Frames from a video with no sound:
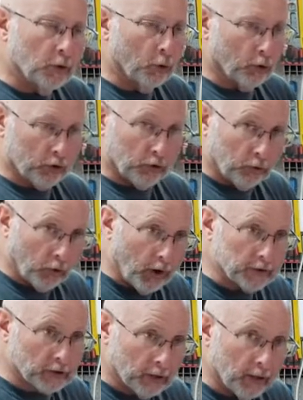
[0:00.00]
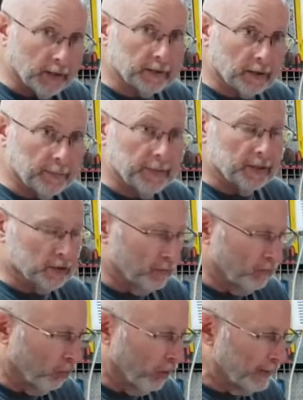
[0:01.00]
or cross-cut a piece of
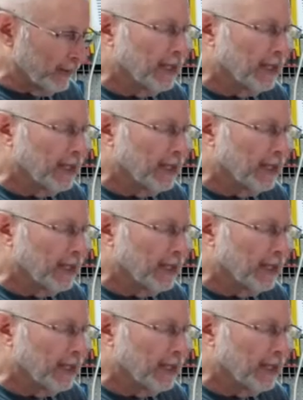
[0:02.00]
wood.